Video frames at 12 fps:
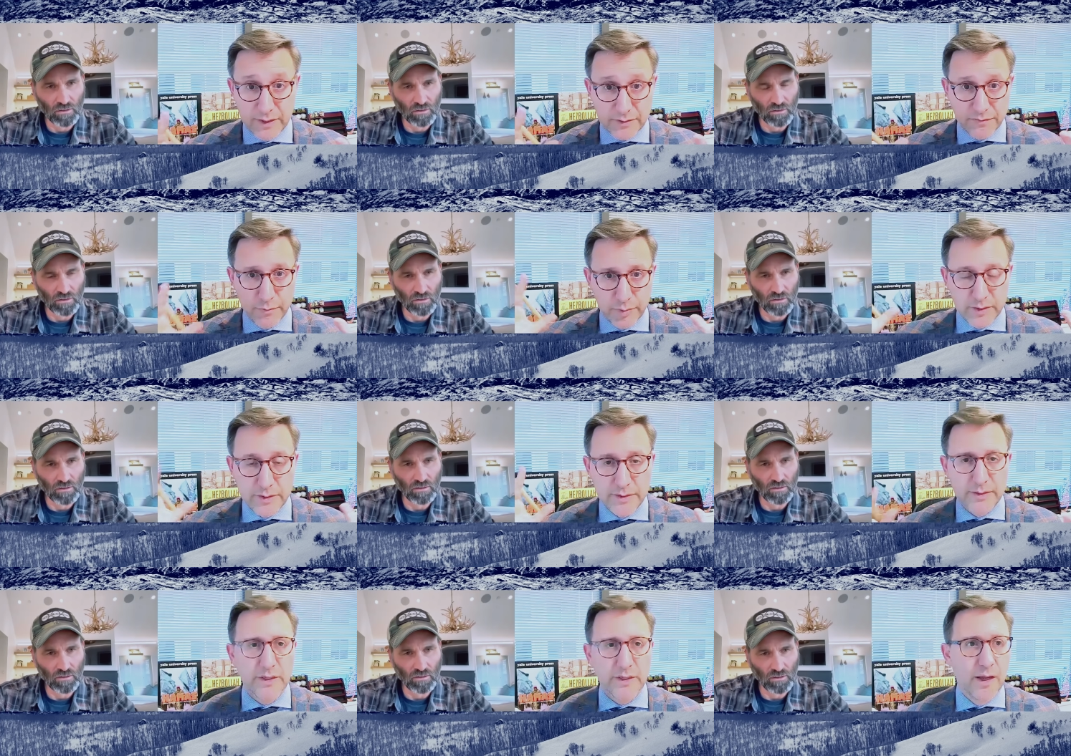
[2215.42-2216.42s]
Speaker 1: device V
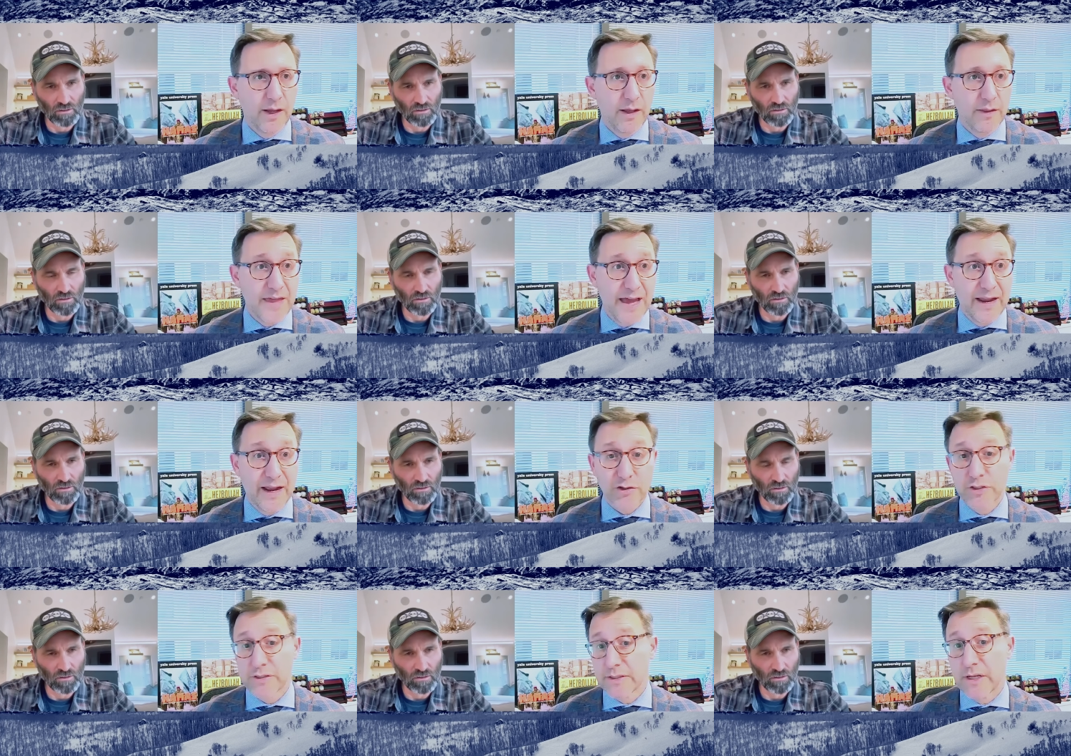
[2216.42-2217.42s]
BIDs. Uh, that
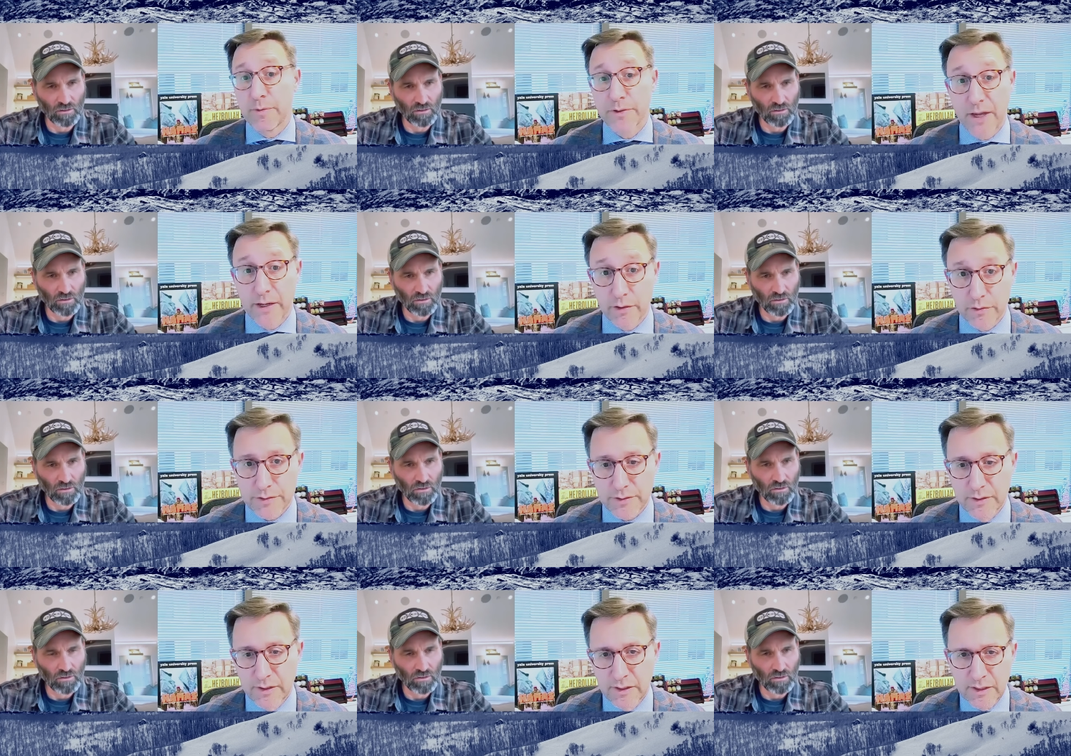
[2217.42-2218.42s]
actually was the Tunnel
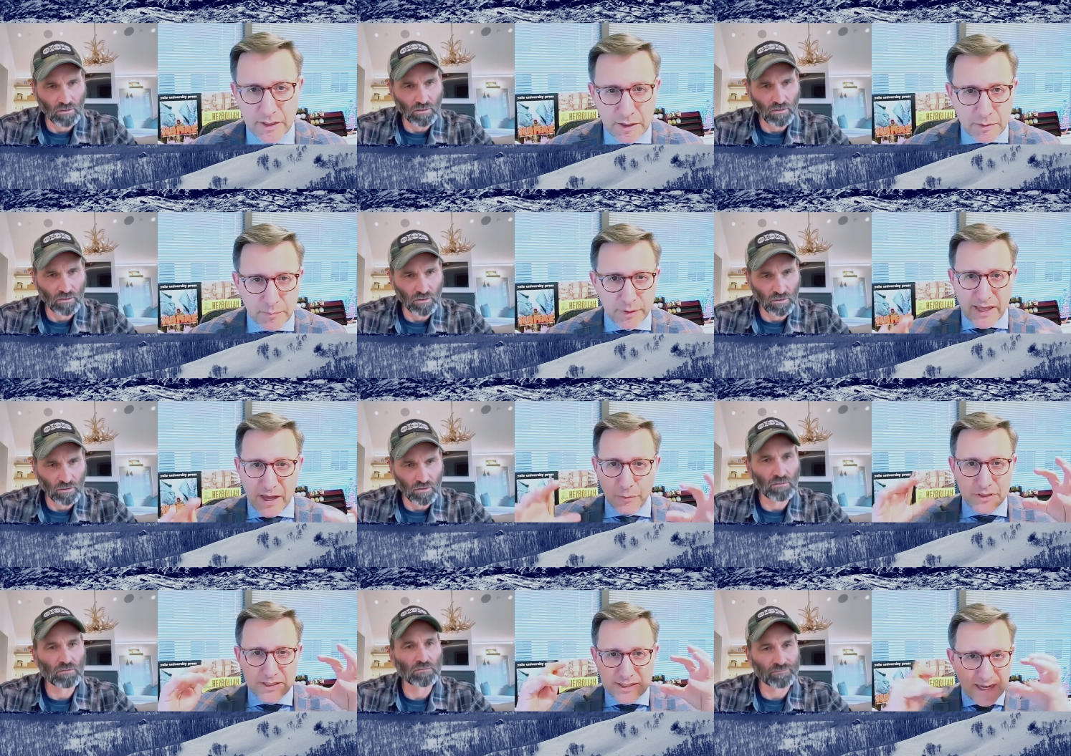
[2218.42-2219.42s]
Tigers, but that
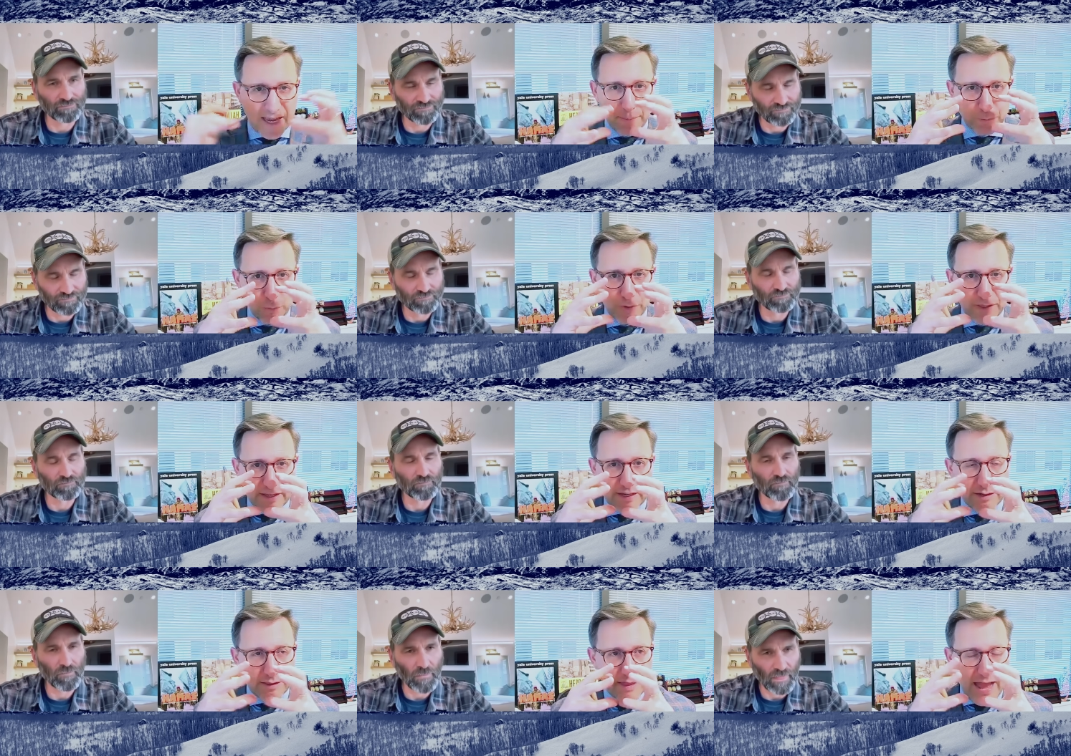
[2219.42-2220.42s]
was kept
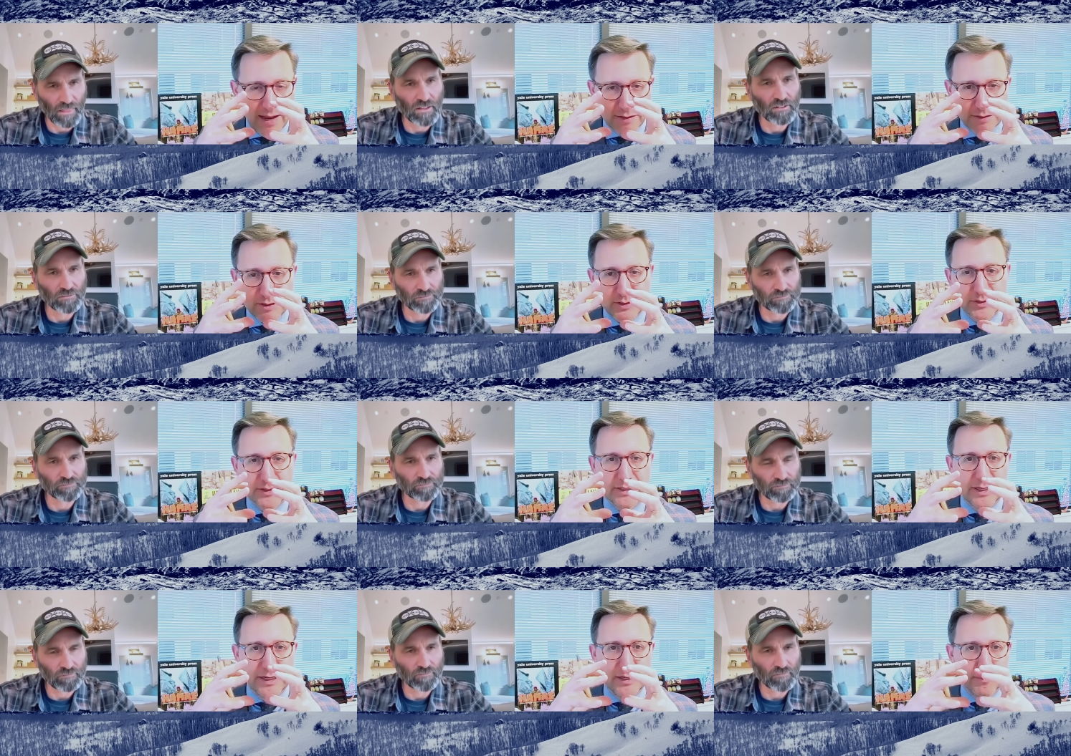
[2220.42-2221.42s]
within that
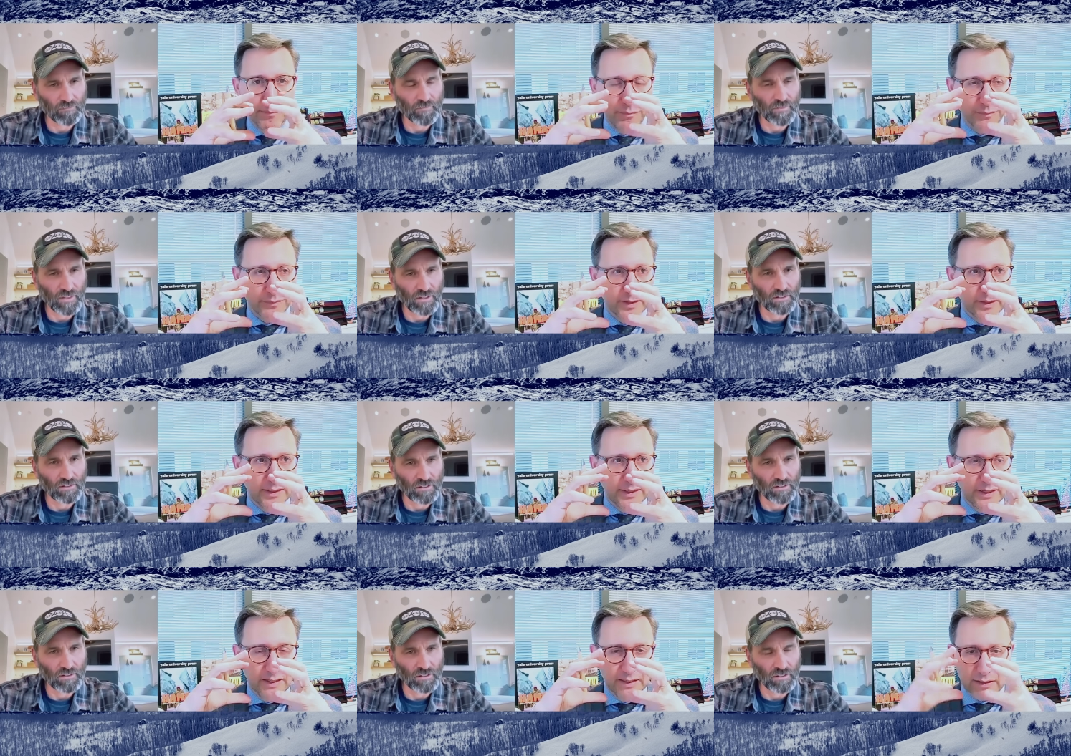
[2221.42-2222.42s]
um,
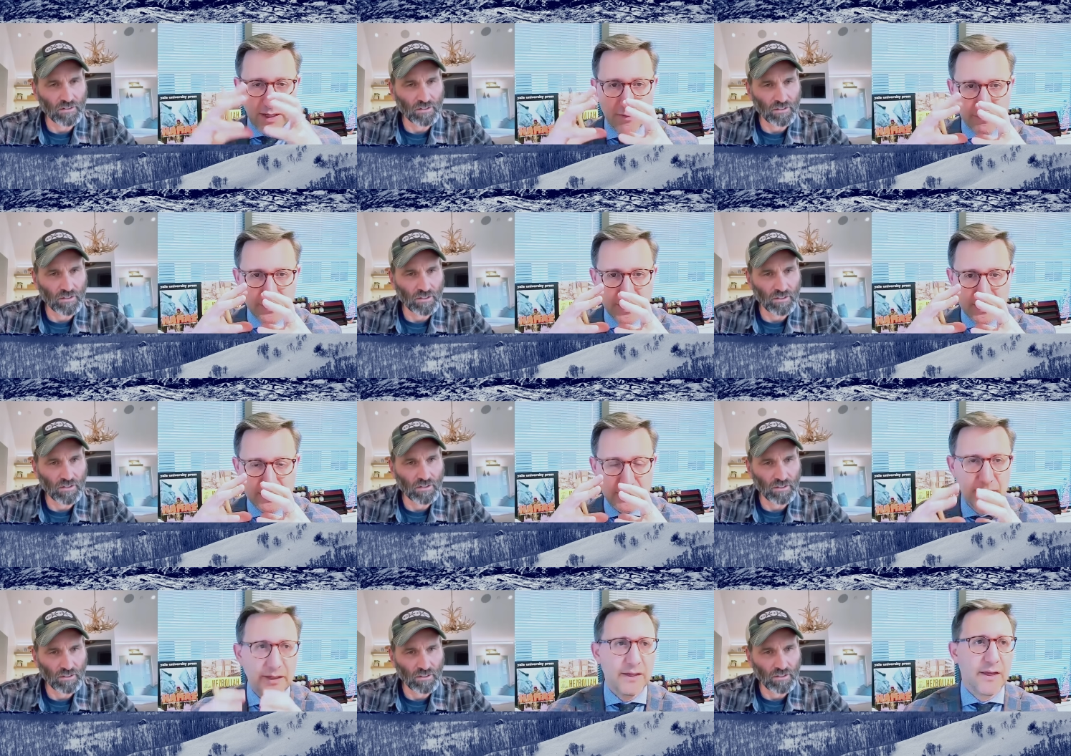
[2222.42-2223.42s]
uh,
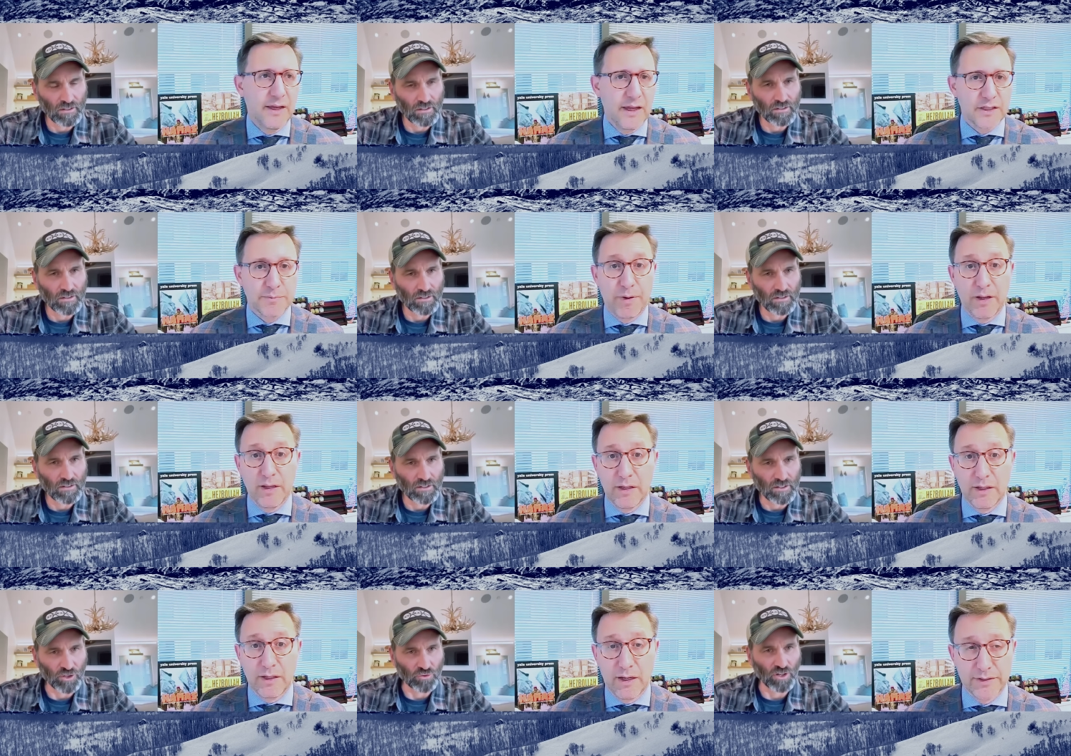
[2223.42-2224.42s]
conflict.
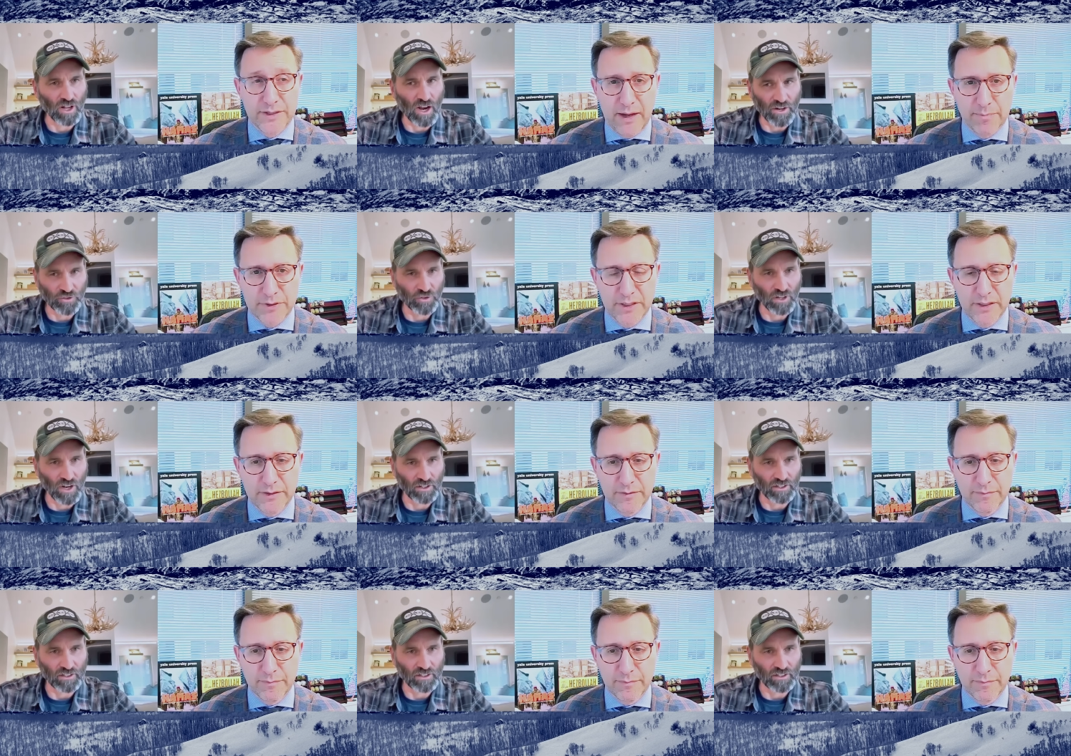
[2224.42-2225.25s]
Hezbollah
Speaker 2: in, in Sri Lanka.